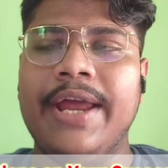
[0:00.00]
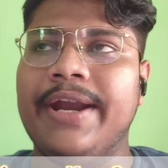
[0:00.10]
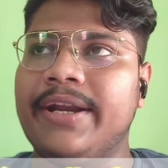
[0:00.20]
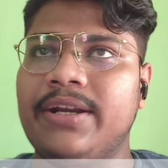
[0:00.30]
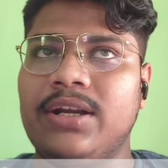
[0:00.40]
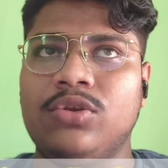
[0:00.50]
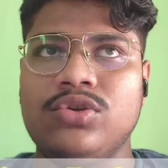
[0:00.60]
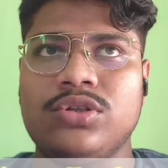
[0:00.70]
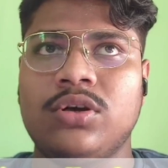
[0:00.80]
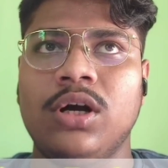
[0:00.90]
I attended
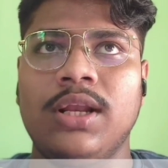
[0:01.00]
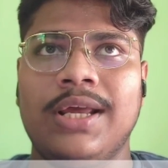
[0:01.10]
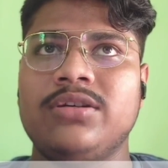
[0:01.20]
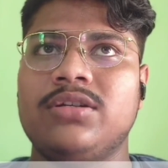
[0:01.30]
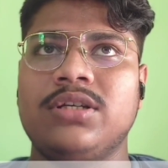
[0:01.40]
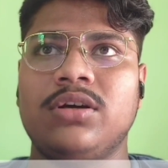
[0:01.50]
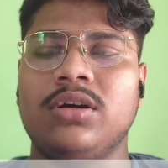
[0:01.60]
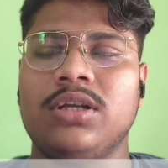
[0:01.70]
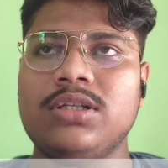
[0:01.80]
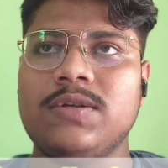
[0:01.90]
those lectures in
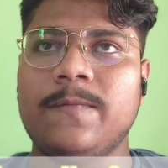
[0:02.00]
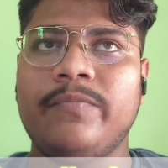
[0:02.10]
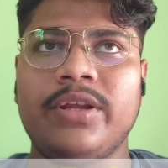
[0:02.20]
colleges.